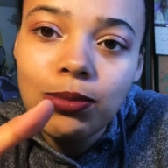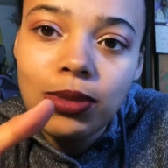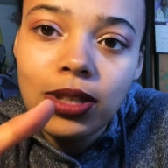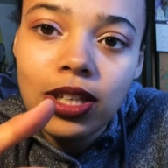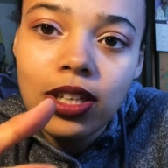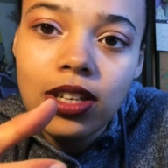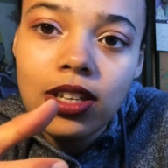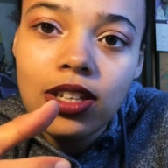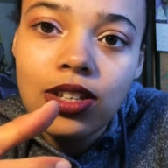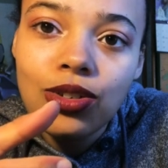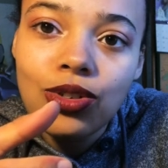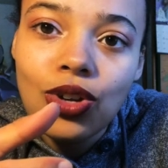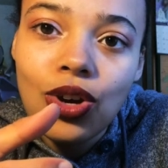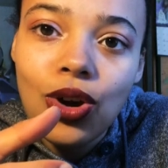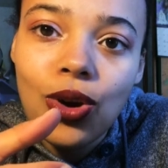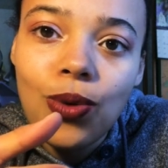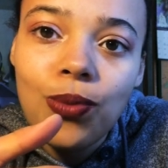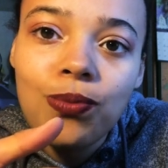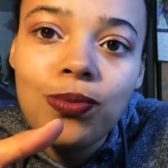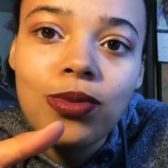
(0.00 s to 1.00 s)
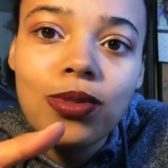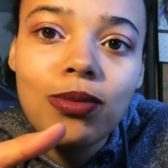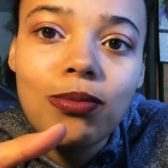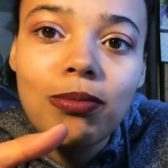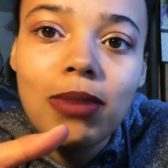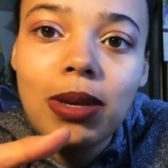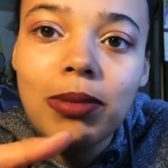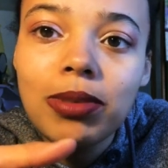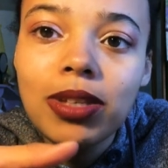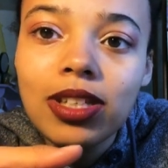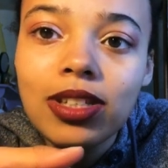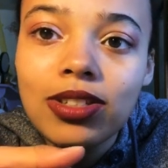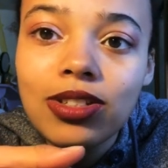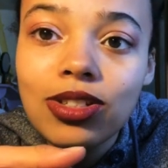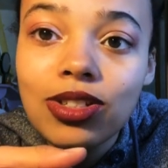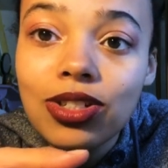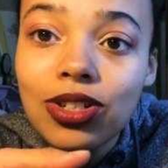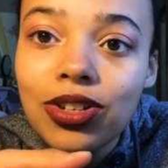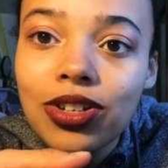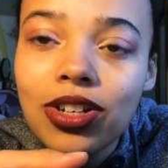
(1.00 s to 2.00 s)
be, maybe it's
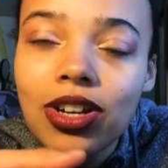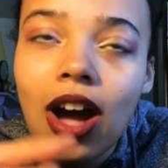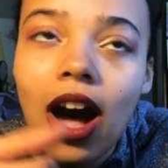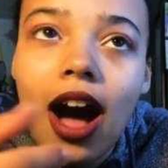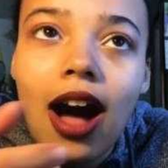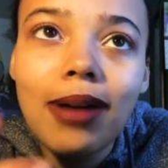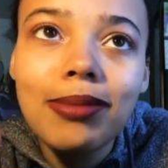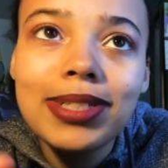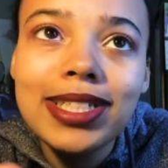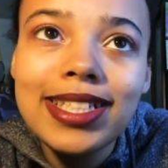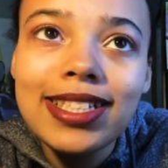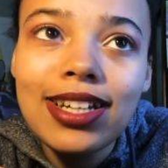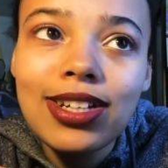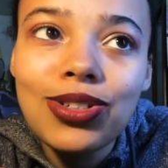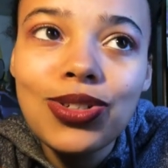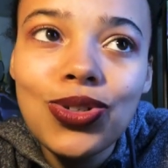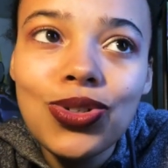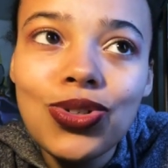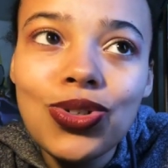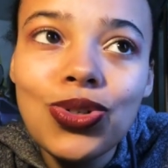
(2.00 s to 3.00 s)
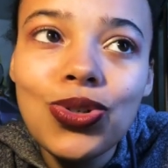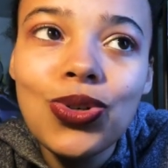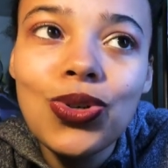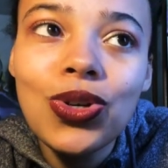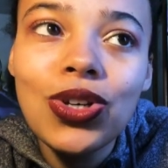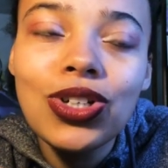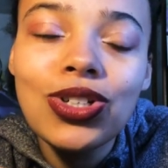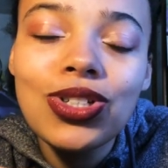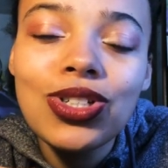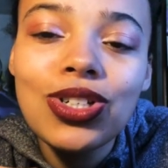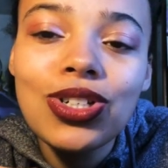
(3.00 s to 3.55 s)
certain hobbies that you do, or